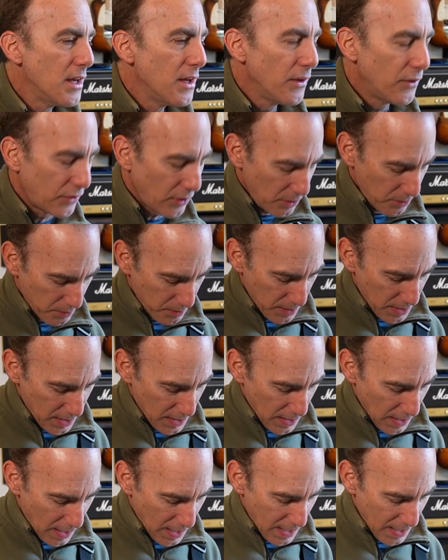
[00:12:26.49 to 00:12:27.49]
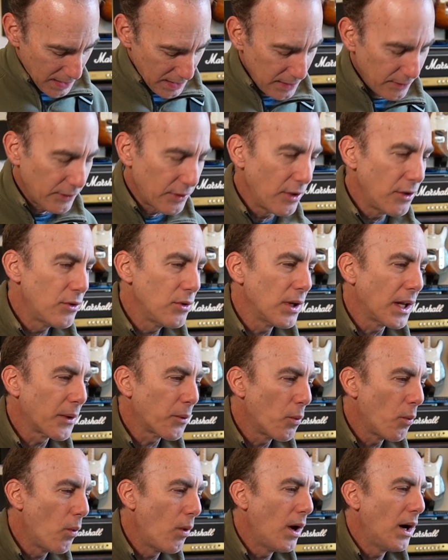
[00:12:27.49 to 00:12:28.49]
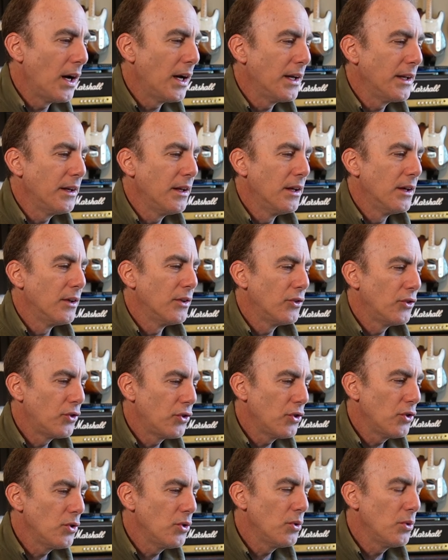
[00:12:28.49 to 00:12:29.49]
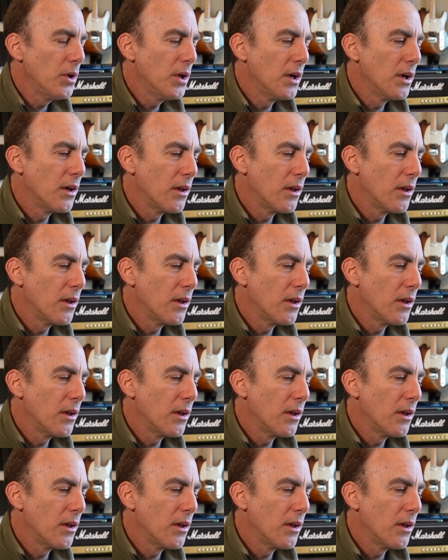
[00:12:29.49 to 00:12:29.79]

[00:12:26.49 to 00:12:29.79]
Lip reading: So he's going to do like 1, 2,